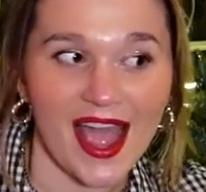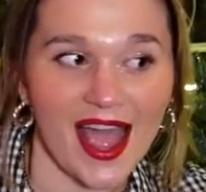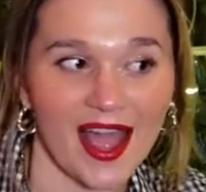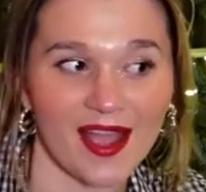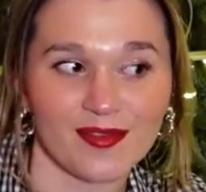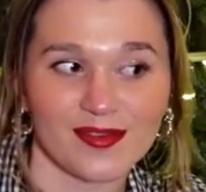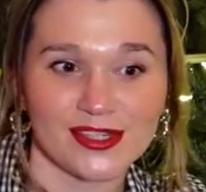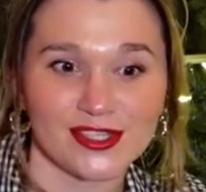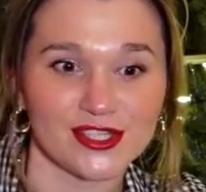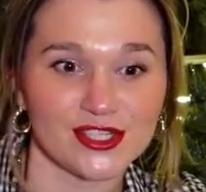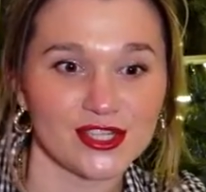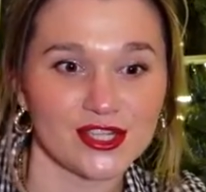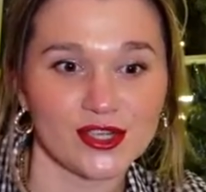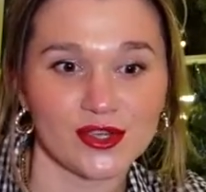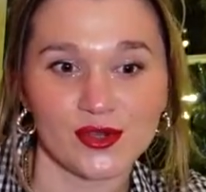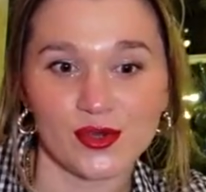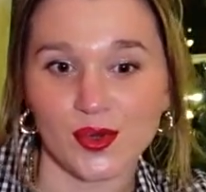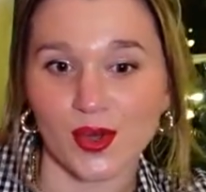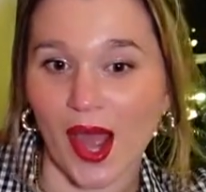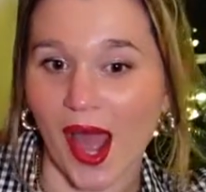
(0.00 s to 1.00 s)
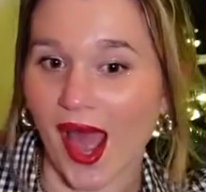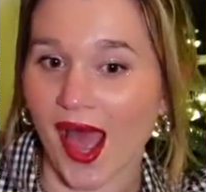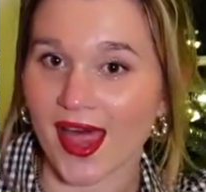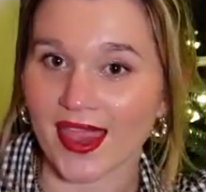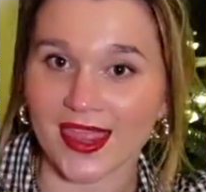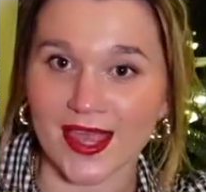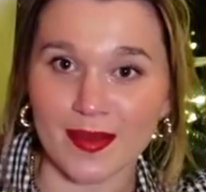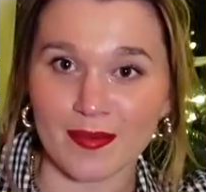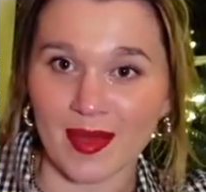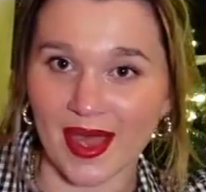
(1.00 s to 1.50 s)
I wish you
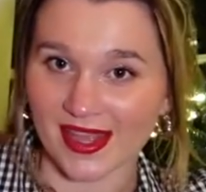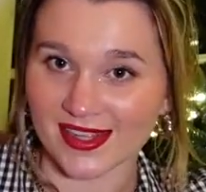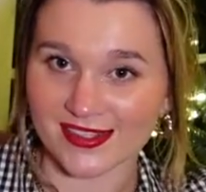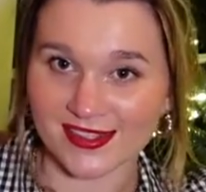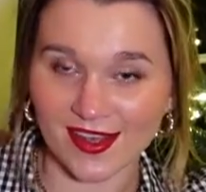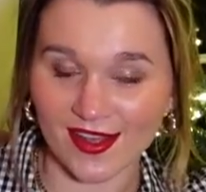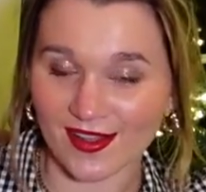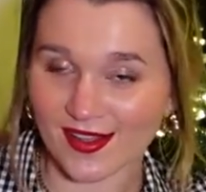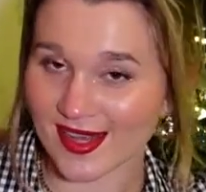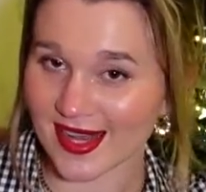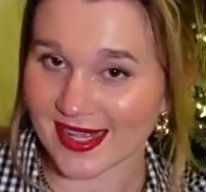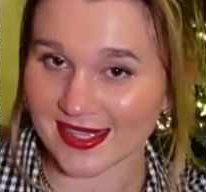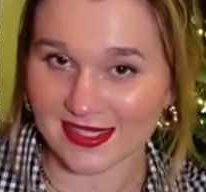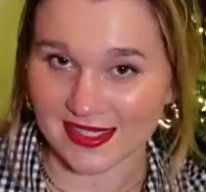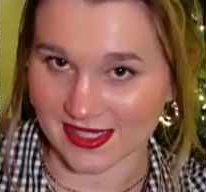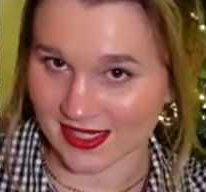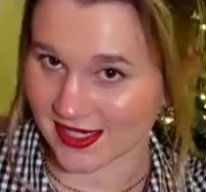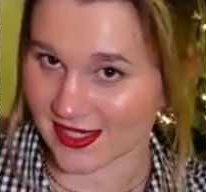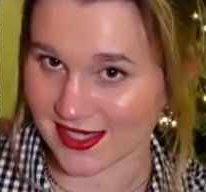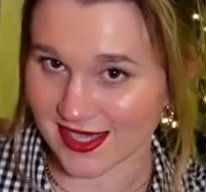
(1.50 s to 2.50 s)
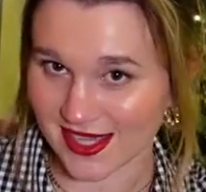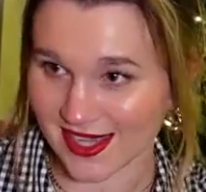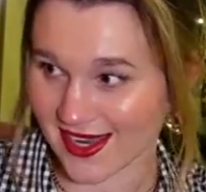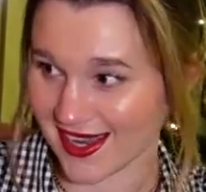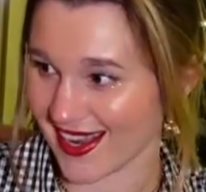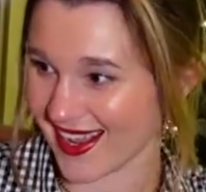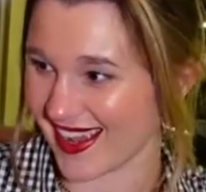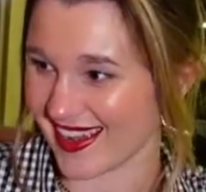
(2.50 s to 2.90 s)
the best holiday season.